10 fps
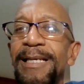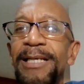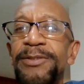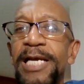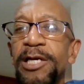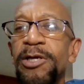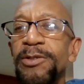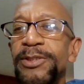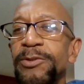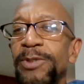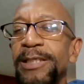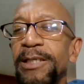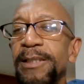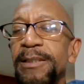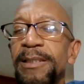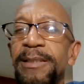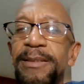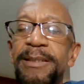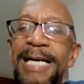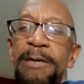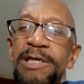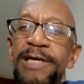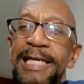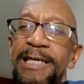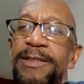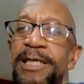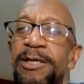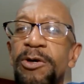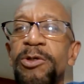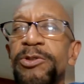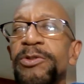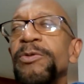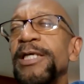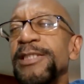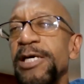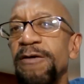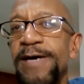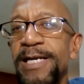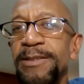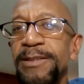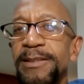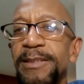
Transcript: They take a girl to out every now and then, or go to San Havana,